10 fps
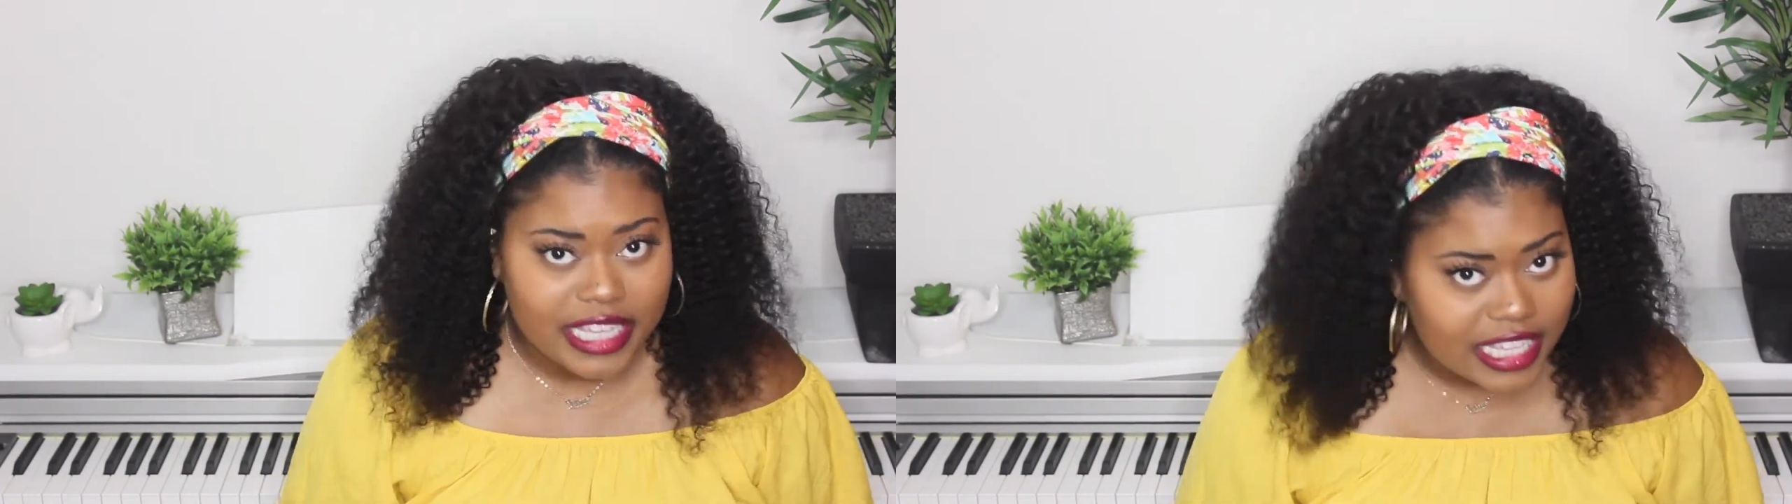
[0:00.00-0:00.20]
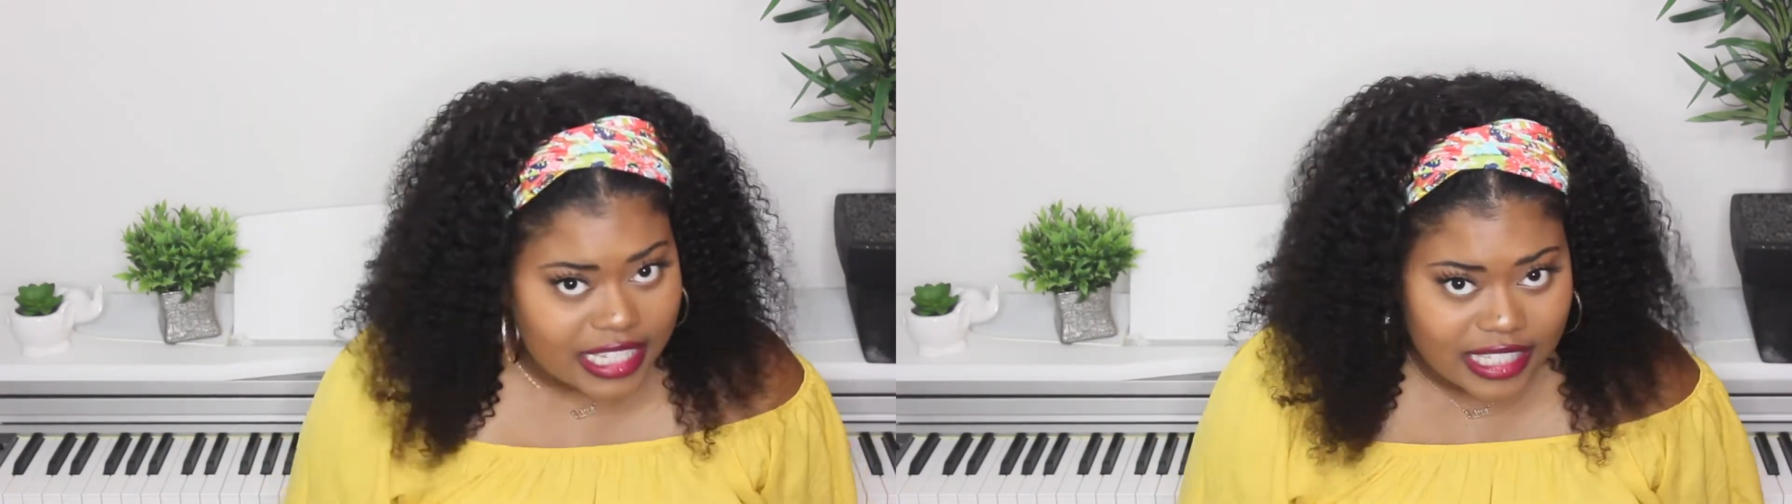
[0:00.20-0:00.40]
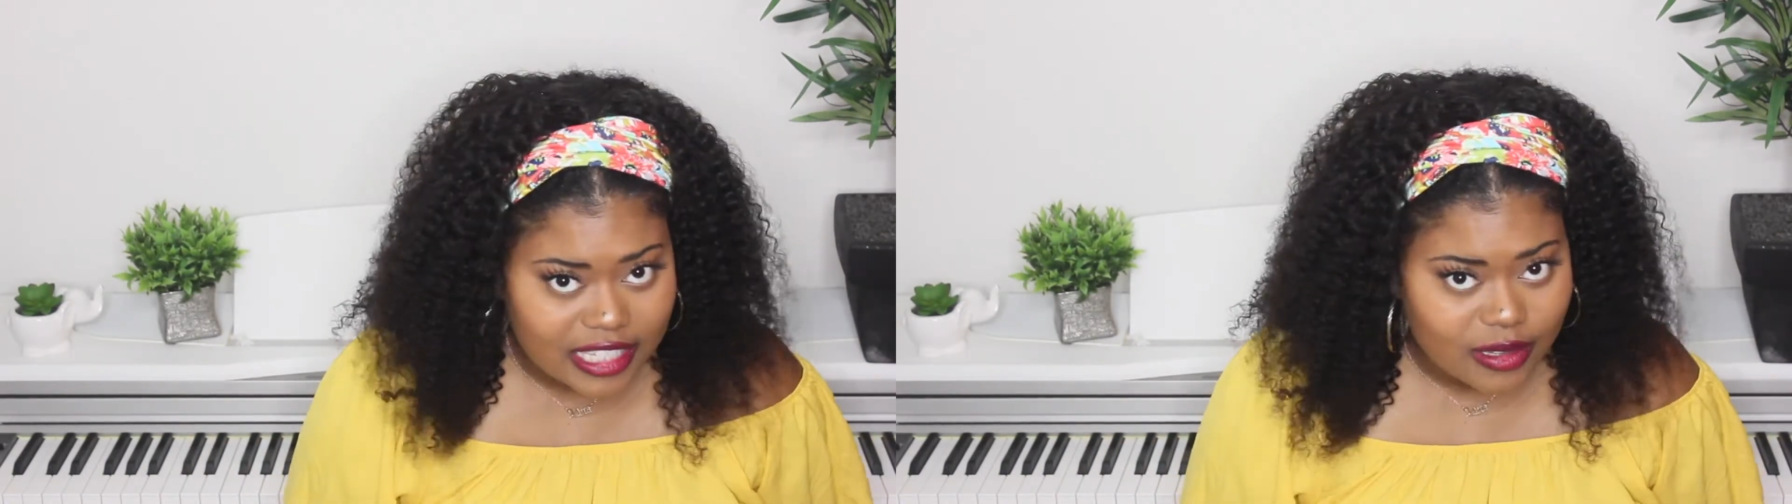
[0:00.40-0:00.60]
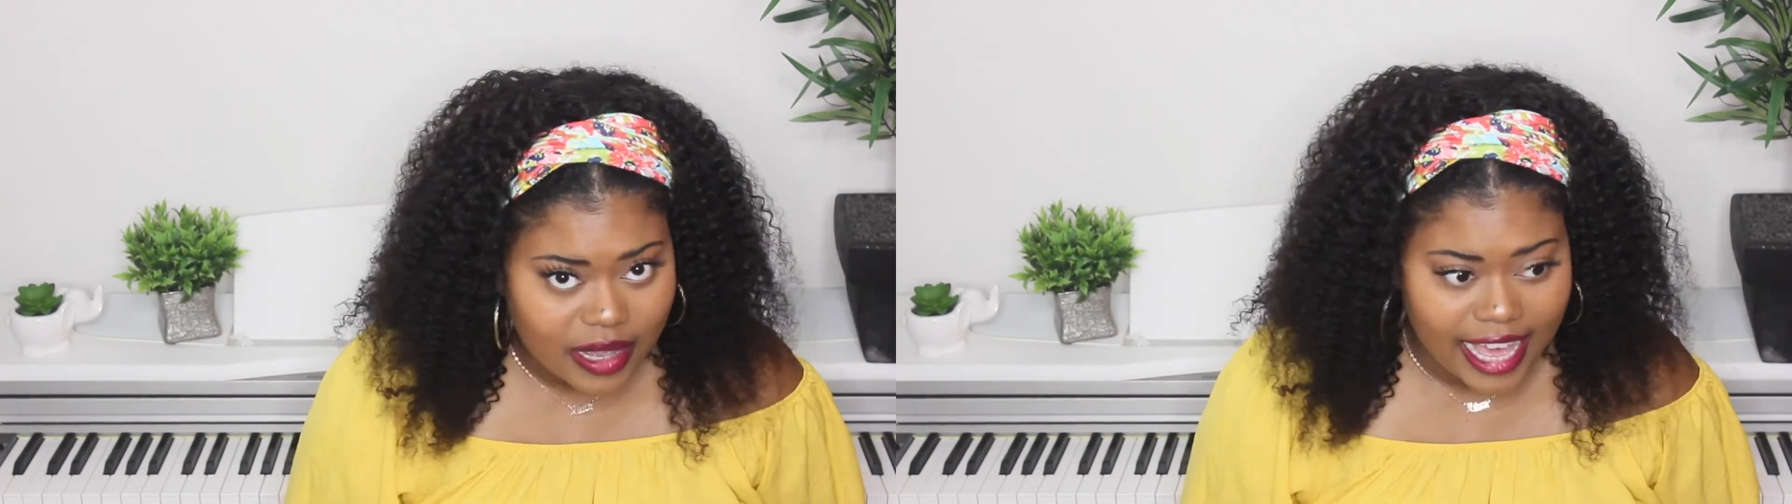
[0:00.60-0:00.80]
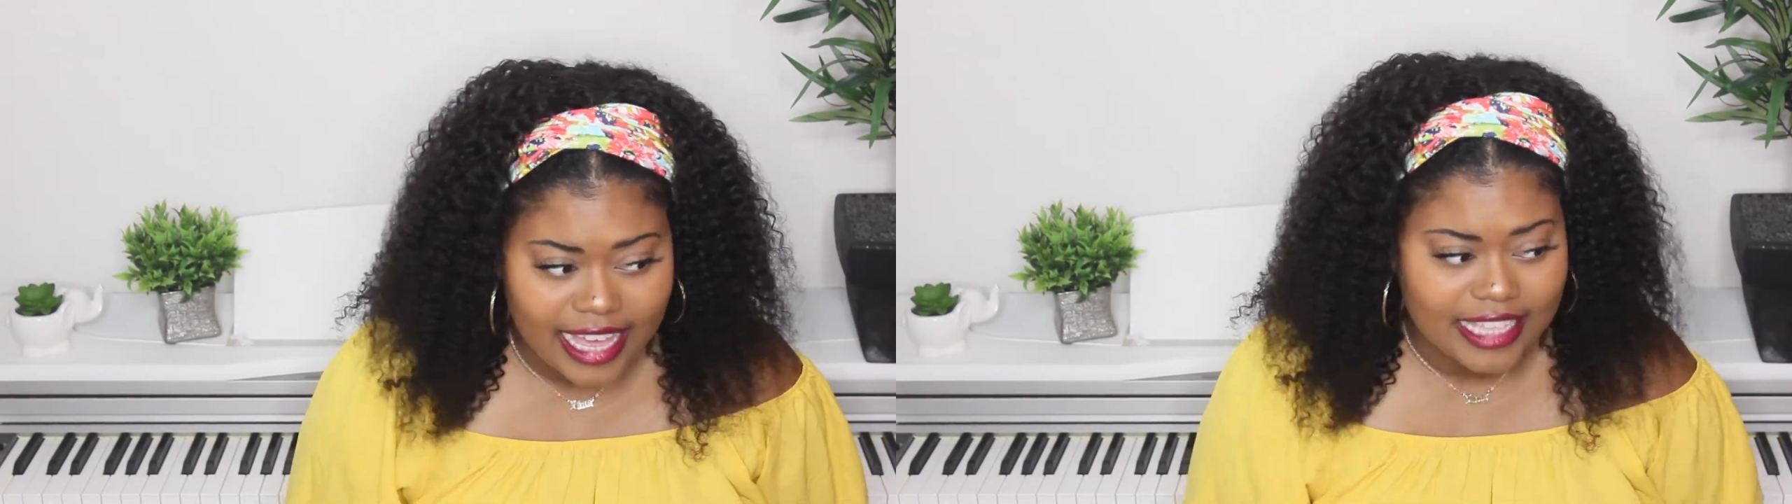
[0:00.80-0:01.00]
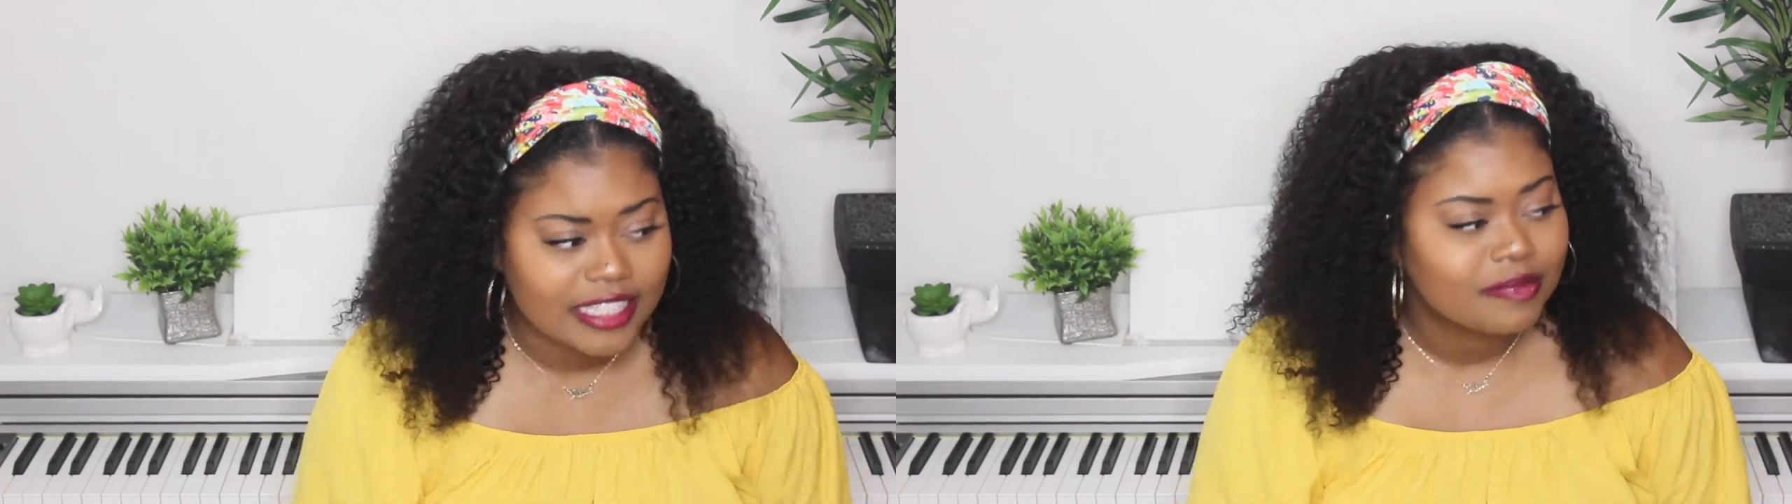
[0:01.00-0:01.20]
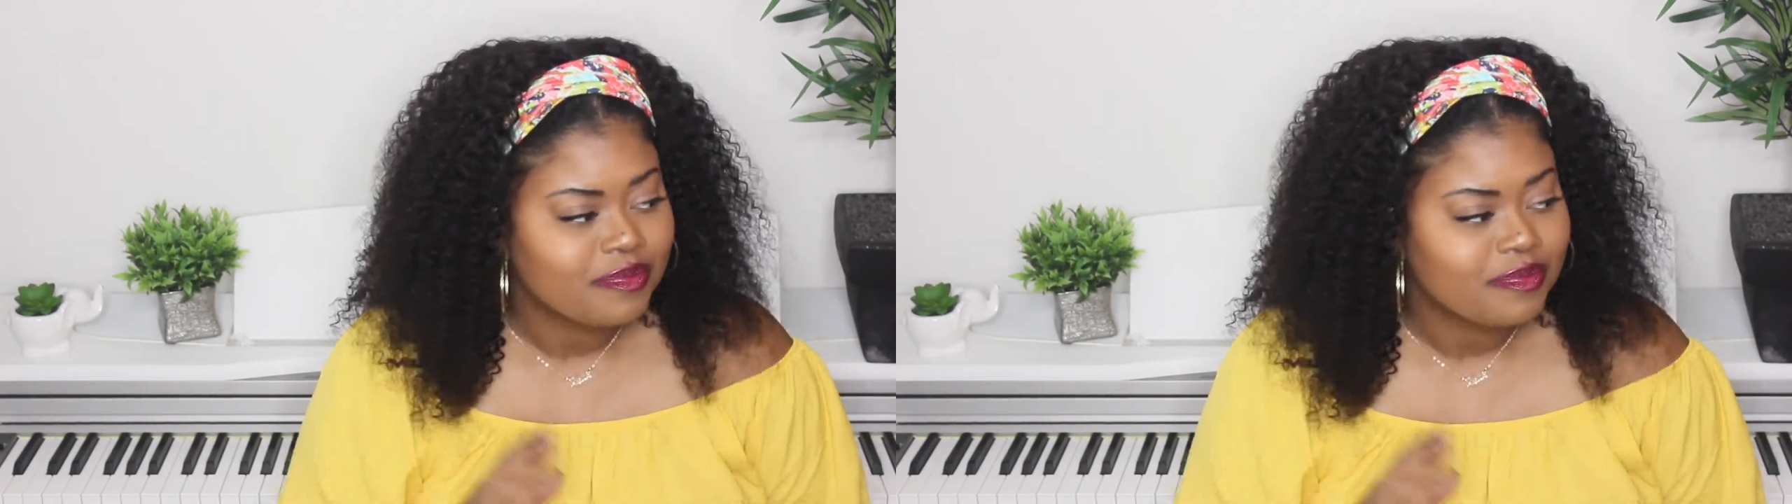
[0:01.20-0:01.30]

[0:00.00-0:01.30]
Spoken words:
easy, you guys.